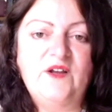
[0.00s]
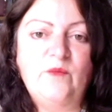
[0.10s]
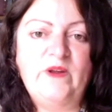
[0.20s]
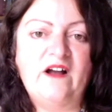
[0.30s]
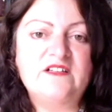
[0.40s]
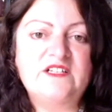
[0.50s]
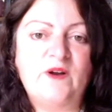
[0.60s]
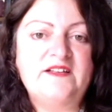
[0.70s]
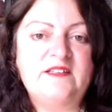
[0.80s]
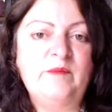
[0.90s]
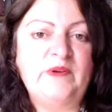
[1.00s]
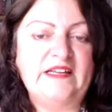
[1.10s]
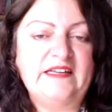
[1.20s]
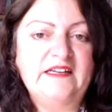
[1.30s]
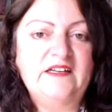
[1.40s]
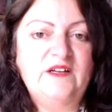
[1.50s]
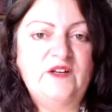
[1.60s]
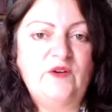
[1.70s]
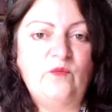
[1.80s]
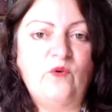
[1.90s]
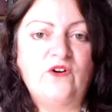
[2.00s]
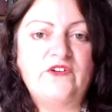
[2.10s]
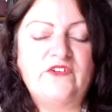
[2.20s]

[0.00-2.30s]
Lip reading: We asked quite simply what,